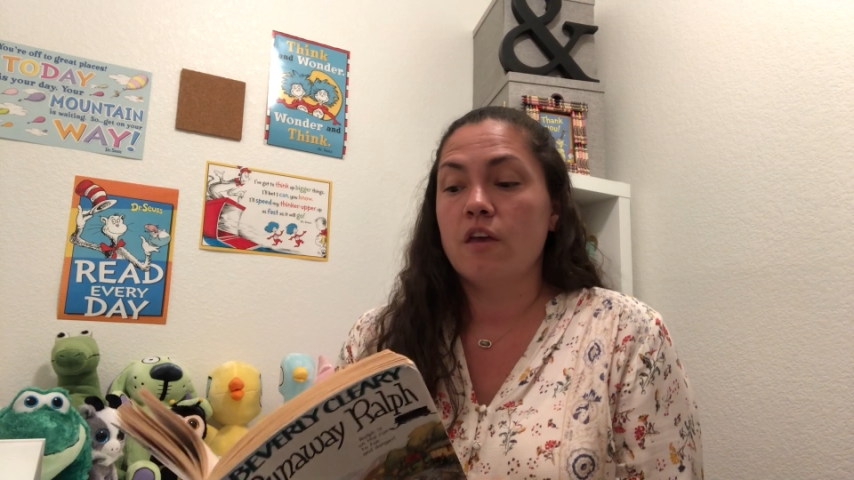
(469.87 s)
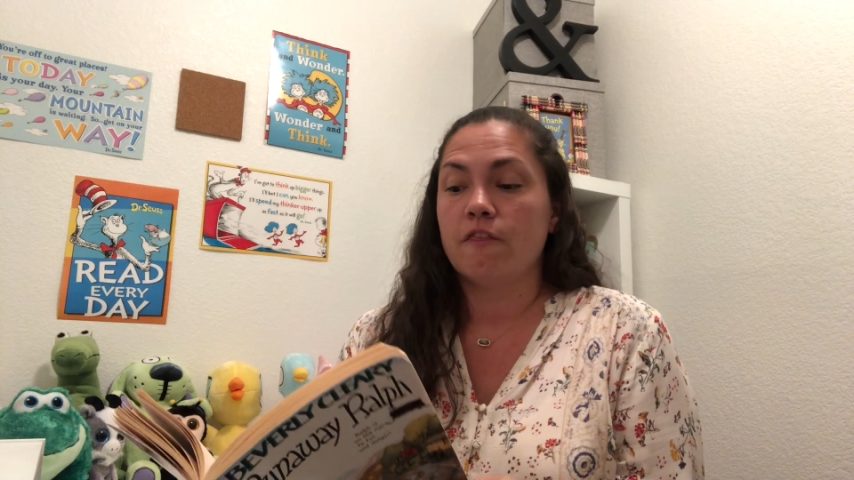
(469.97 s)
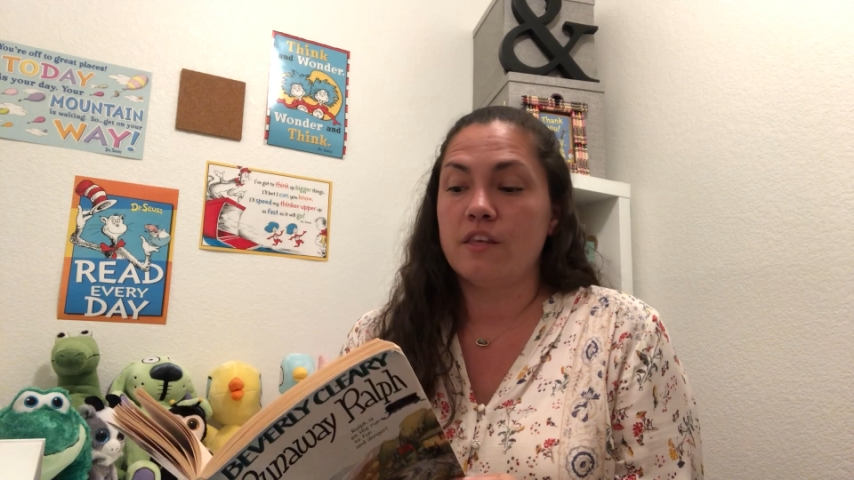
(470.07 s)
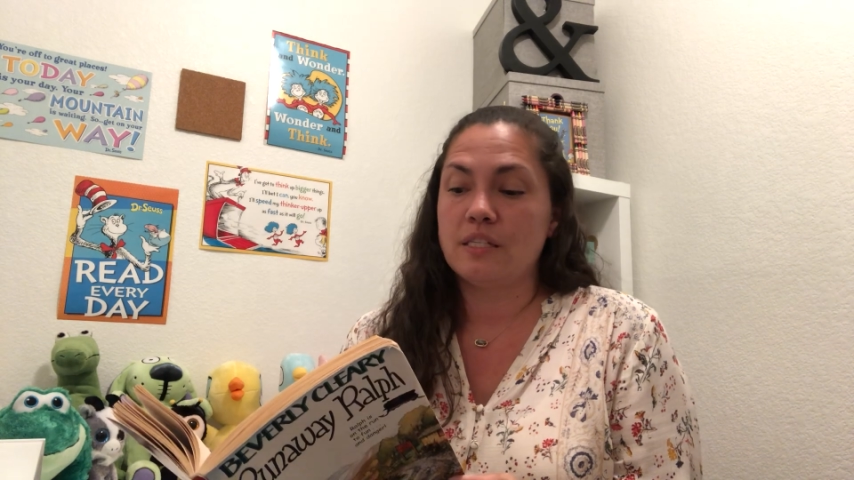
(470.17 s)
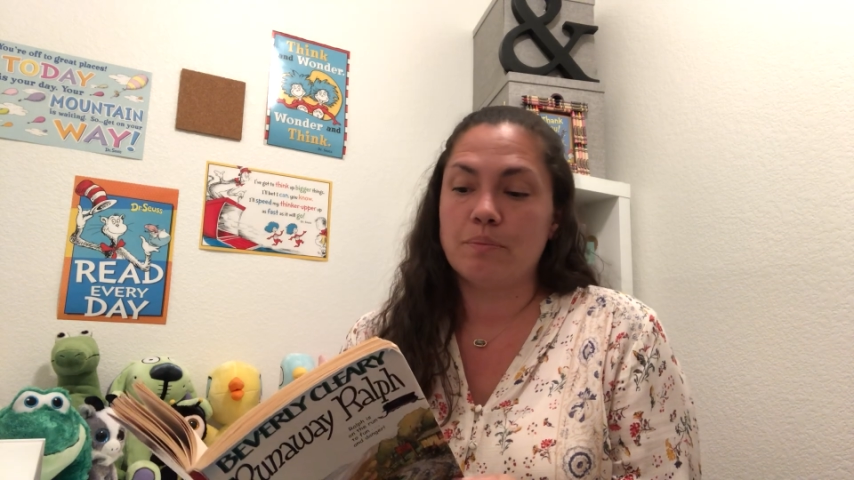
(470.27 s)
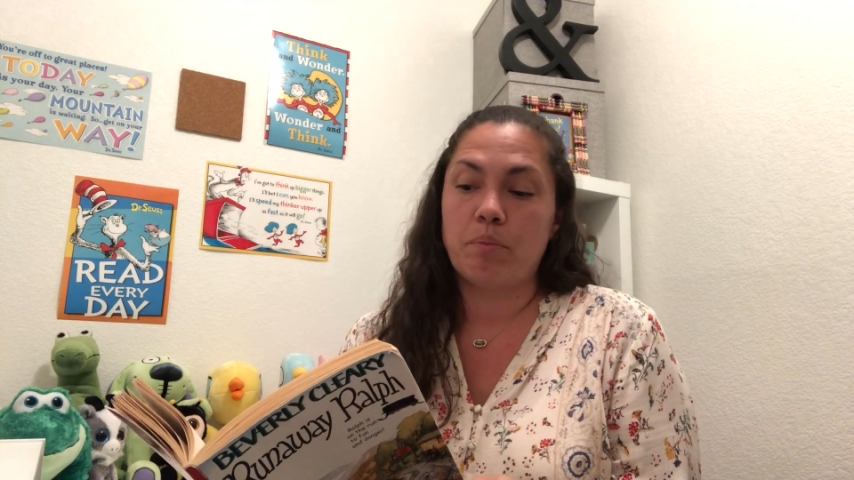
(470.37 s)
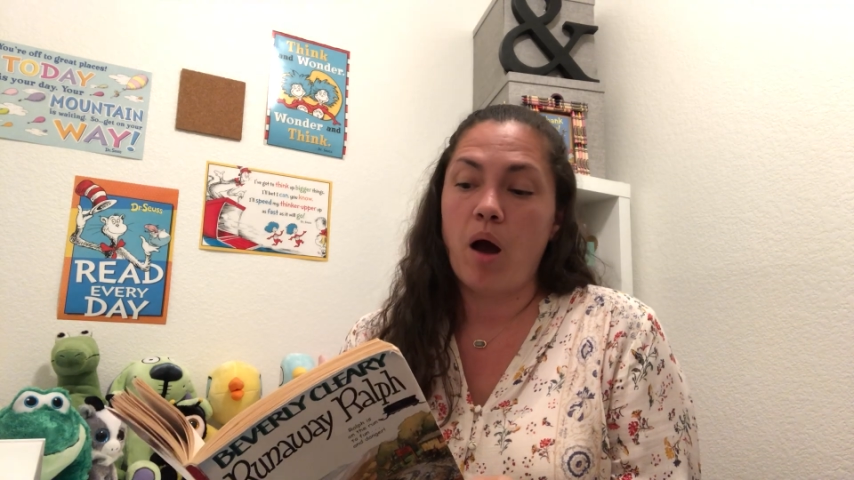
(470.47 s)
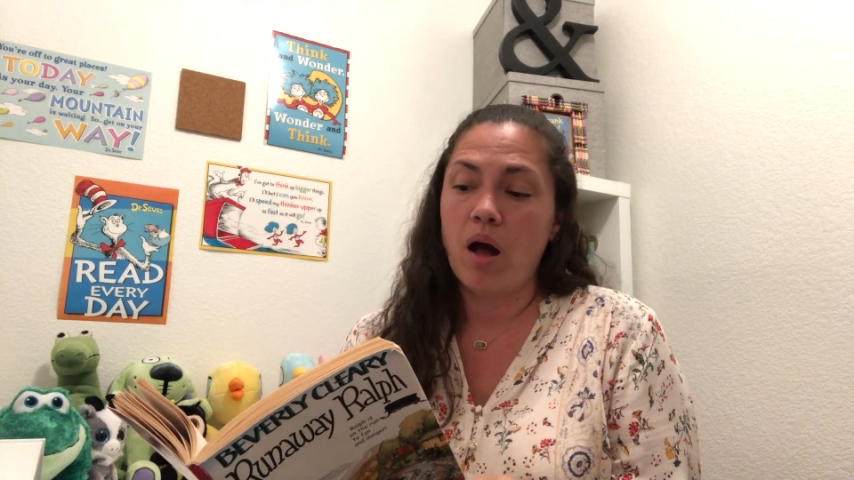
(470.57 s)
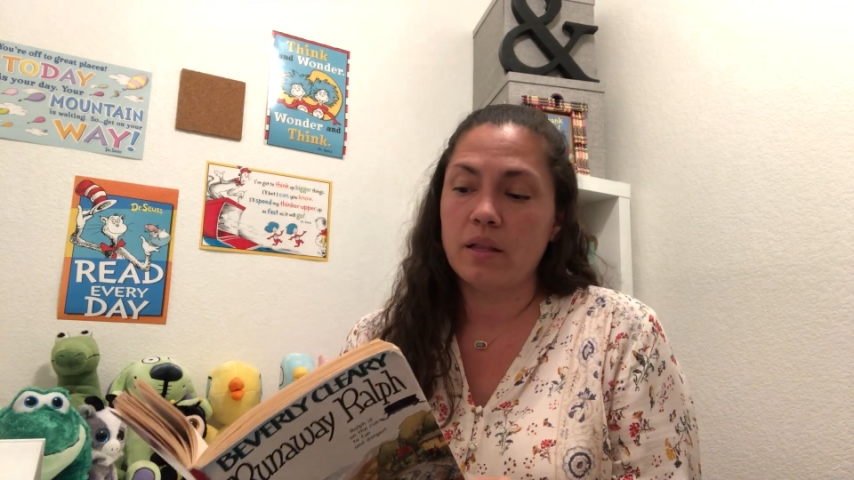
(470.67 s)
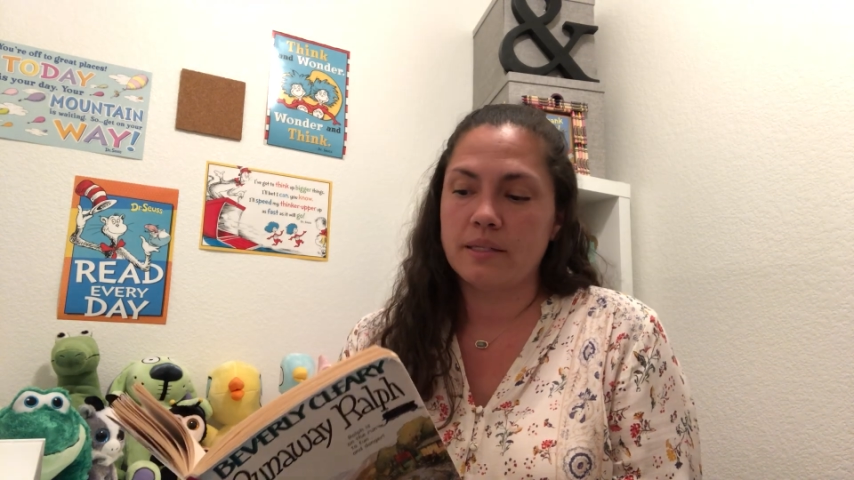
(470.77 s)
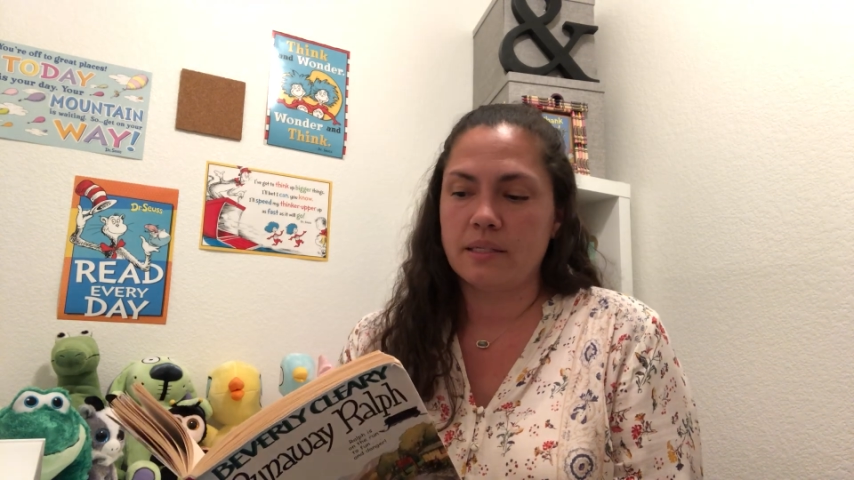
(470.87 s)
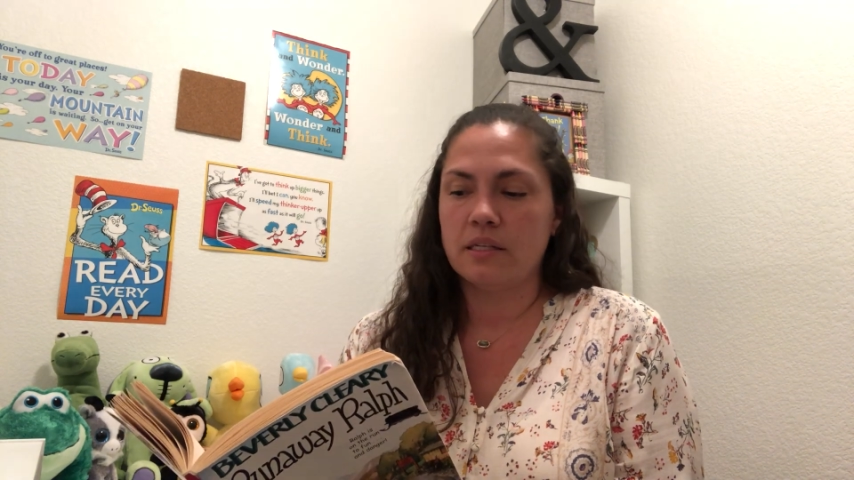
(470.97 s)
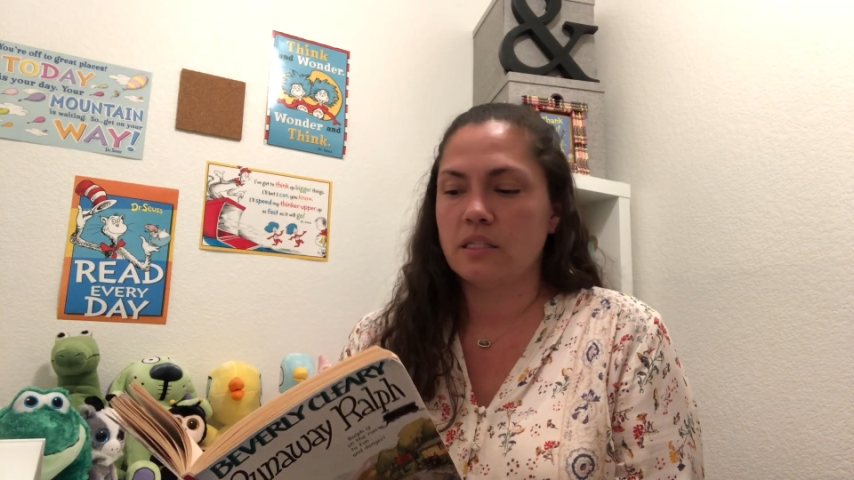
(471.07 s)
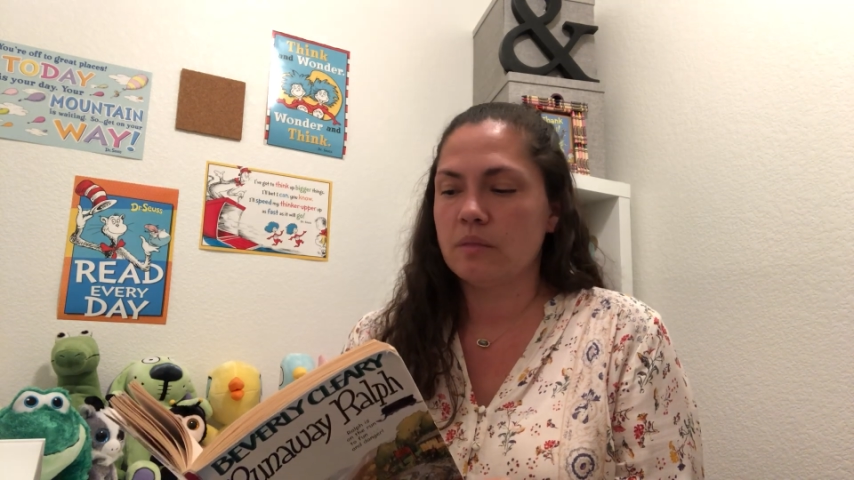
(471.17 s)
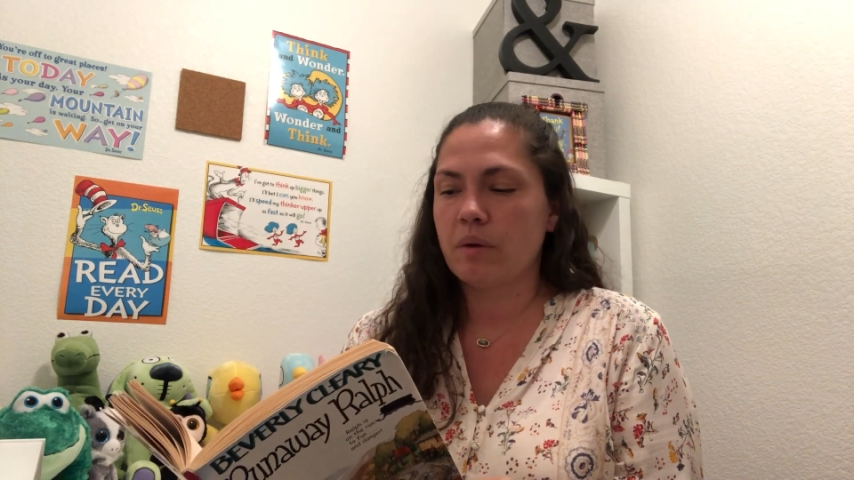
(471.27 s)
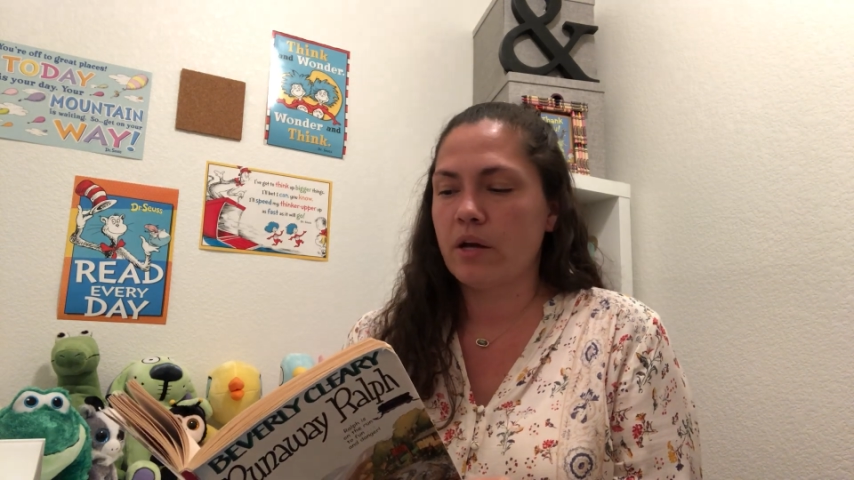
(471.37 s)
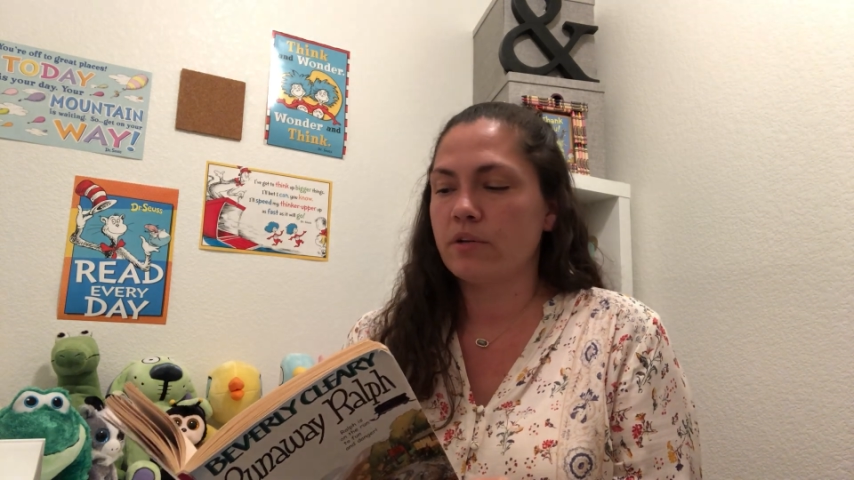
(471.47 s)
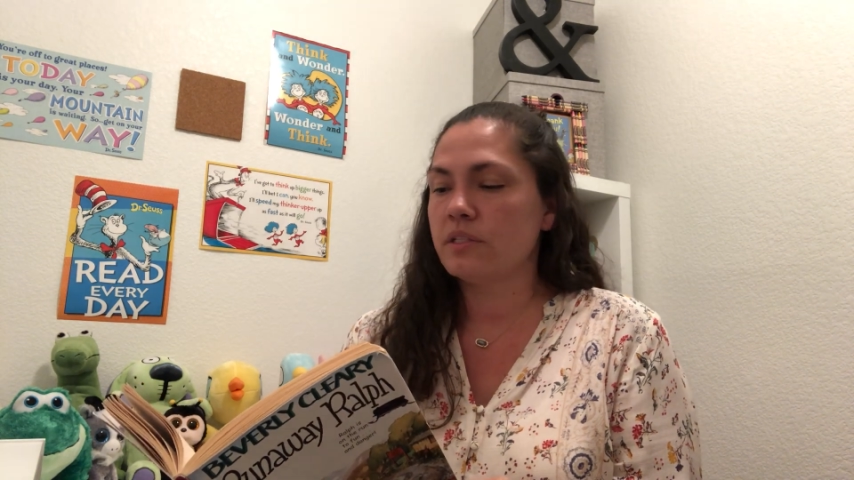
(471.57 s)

This policy inspired